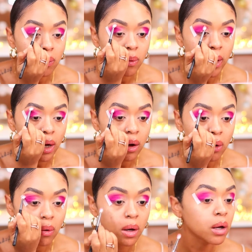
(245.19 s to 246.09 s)

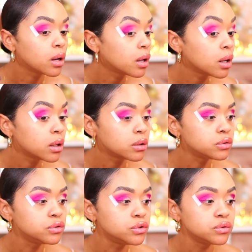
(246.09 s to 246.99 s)
Wow.
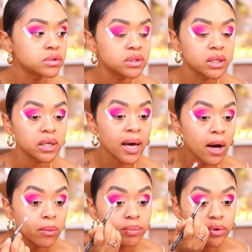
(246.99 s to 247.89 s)
Do you see
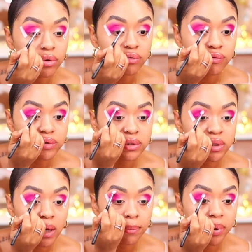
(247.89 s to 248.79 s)
how beautiful is
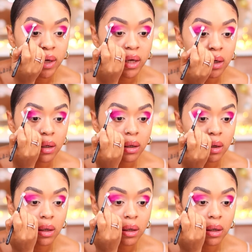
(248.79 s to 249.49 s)
that pink?